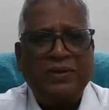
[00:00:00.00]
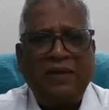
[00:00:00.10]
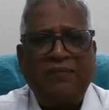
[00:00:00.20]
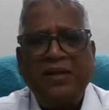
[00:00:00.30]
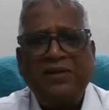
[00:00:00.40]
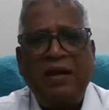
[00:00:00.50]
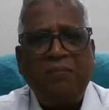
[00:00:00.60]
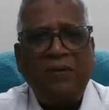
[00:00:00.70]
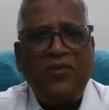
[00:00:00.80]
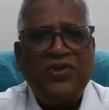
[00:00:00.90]
Say, for example,
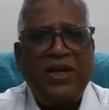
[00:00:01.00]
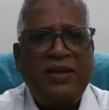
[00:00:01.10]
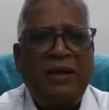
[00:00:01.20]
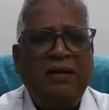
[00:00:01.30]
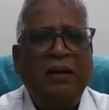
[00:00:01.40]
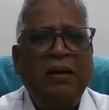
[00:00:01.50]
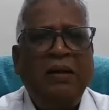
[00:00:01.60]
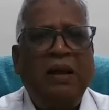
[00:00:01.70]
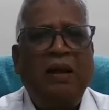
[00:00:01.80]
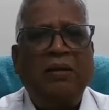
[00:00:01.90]
if you say that
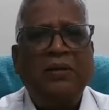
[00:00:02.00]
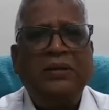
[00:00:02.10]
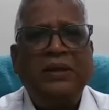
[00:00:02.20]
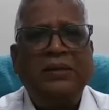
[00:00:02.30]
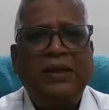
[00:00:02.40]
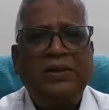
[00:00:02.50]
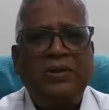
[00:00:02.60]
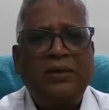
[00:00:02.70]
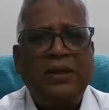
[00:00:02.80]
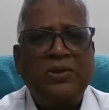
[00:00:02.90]

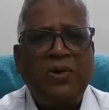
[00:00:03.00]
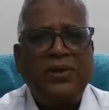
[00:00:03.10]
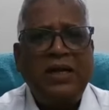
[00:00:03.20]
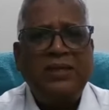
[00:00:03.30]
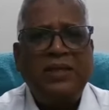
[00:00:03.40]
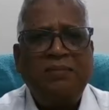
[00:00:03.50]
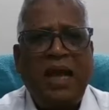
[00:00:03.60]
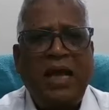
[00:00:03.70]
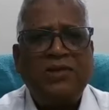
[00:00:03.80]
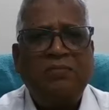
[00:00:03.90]
the socialism
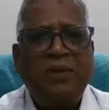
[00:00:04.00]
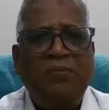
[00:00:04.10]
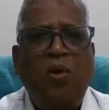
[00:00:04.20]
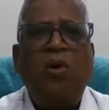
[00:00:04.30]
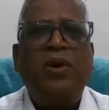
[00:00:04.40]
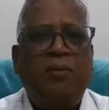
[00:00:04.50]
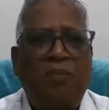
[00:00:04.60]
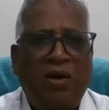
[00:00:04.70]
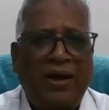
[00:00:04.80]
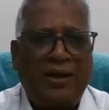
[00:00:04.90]
has to be more
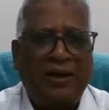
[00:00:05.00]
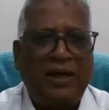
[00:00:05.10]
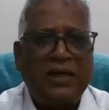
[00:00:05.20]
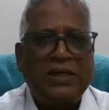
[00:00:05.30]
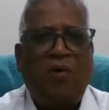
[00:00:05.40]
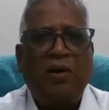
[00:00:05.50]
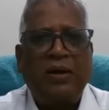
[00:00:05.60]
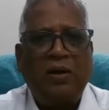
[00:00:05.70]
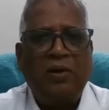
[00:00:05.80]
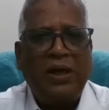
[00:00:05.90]
democratic, that is what
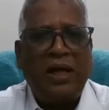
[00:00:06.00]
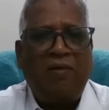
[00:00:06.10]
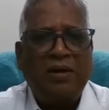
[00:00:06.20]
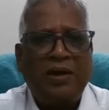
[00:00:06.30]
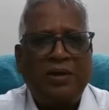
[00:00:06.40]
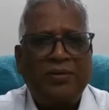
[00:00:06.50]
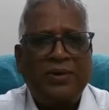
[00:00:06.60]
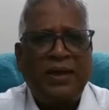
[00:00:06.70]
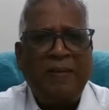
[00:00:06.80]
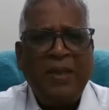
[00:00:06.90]
Lohia wanted to
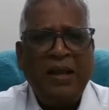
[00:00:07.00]
say.